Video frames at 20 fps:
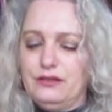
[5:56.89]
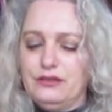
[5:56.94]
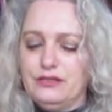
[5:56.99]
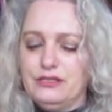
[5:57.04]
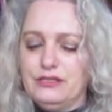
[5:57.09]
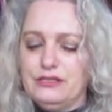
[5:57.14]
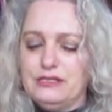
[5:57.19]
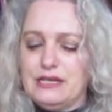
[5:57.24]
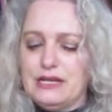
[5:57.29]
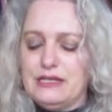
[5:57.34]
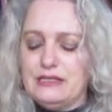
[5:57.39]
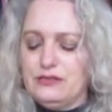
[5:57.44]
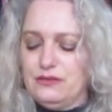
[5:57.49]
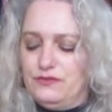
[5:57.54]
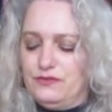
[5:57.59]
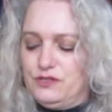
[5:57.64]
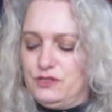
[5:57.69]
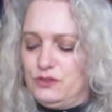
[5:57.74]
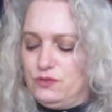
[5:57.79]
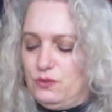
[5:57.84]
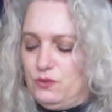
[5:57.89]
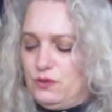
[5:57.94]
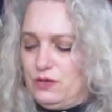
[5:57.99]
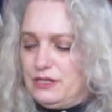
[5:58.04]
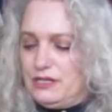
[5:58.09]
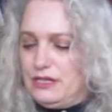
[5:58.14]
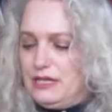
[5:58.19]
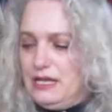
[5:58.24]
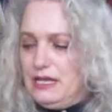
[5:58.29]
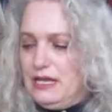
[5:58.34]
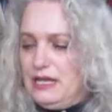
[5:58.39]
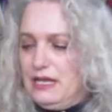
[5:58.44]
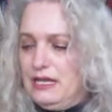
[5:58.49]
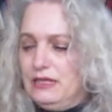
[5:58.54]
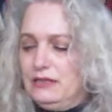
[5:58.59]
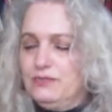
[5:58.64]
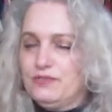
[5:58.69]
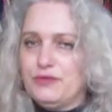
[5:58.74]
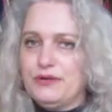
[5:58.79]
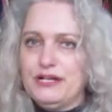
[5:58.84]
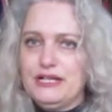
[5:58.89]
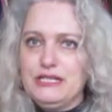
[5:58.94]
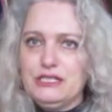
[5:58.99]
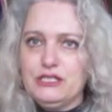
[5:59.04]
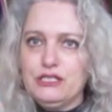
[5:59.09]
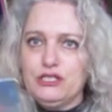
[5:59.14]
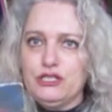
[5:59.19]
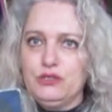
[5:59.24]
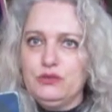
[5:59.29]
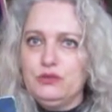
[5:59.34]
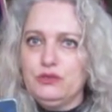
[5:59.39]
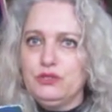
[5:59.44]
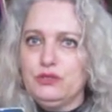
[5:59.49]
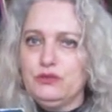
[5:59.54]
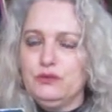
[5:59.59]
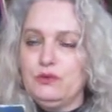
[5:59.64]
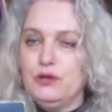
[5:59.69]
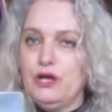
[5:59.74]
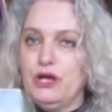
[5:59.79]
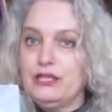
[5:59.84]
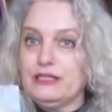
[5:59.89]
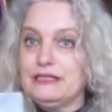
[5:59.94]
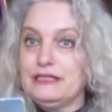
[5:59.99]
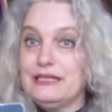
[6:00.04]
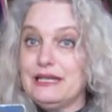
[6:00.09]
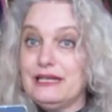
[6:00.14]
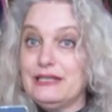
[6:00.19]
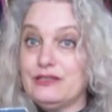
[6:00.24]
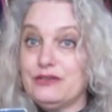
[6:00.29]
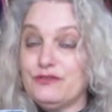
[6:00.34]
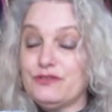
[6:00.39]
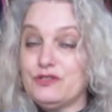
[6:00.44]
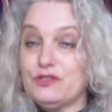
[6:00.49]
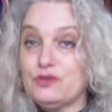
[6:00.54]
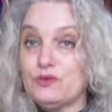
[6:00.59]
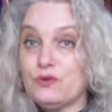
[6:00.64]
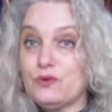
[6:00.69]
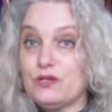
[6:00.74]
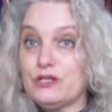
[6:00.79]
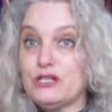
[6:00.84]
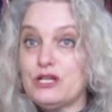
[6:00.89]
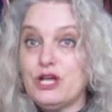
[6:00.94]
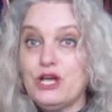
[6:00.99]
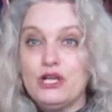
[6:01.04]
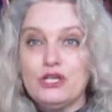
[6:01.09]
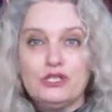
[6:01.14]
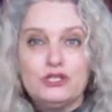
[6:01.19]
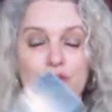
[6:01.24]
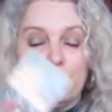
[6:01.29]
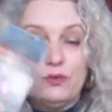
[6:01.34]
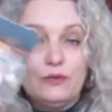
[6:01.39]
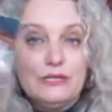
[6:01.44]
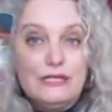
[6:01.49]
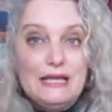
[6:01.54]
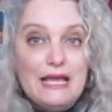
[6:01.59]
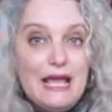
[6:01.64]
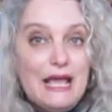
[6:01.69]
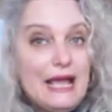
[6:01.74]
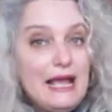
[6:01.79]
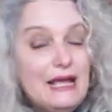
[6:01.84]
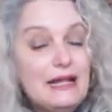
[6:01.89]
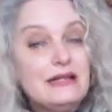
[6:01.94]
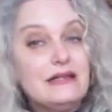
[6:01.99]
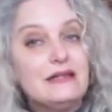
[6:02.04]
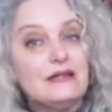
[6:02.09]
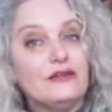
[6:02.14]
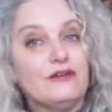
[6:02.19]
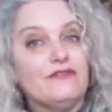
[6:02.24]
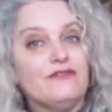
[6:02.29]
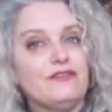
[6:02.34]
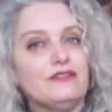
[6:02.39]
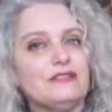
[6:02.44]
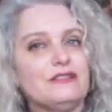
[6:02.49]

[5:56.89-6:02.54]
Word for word: the knight of sword it brings you to a ten of sword so the end of a